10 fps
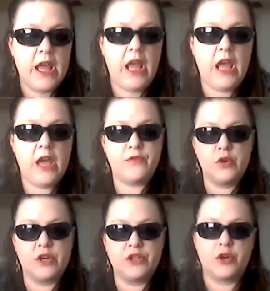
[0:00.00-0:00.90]
If
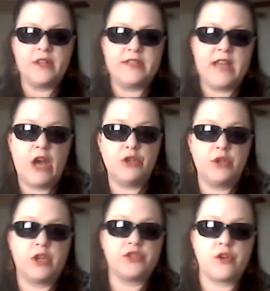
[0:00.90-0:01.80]
you can turn it down,
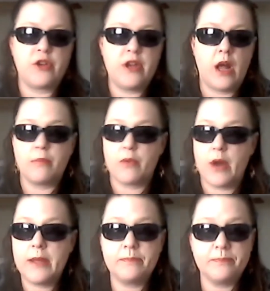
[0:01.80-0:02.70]
you can turn it up,
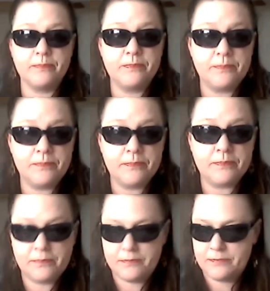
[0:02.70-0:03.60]
right?
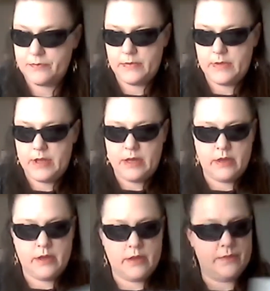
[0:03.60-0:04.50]

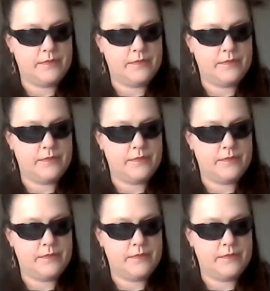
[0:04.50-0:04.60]
Yeah.